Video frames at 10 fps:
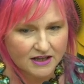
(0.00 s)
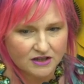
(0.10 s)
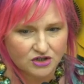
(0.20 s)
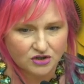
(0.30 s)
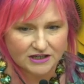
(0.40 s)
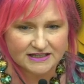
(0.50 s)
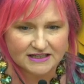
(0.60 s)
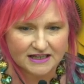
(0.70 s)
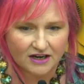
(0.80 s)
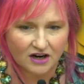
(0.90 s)
the tree's
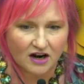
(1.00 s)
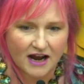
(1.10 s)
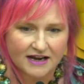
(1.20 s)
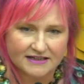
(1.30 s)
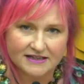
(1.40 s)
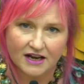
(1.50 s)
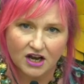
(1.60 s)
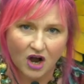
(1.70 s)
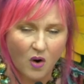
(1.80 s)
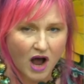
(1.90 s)
thicker and as I
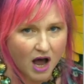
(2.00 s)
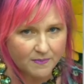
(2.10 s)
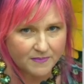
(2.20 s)
go up